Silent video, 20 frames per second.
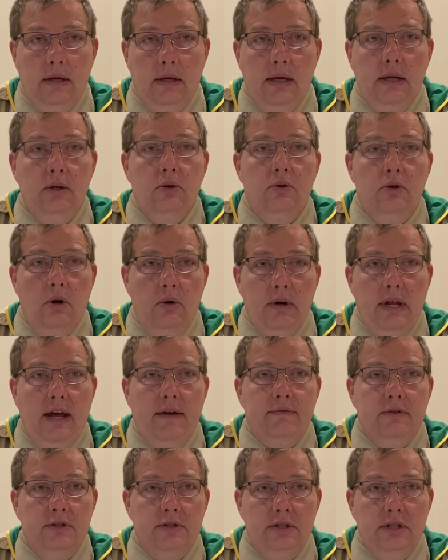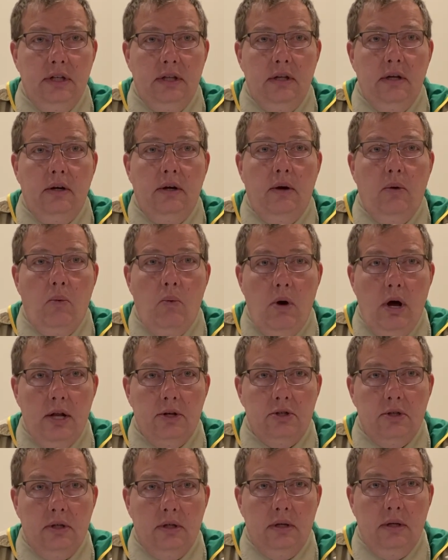You don't have to sit there and
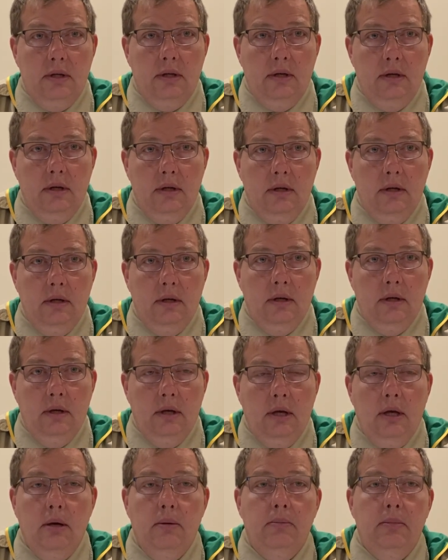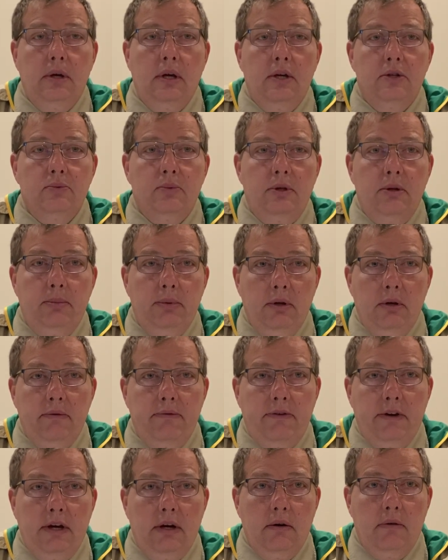watch it. Because when you build a
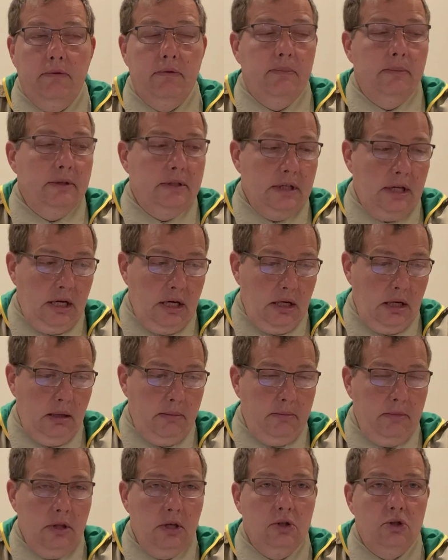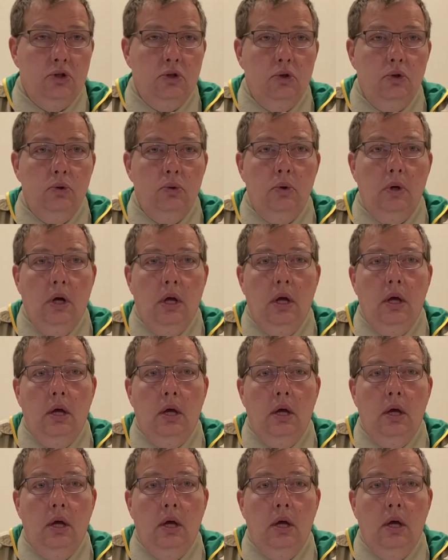fire, from the time that you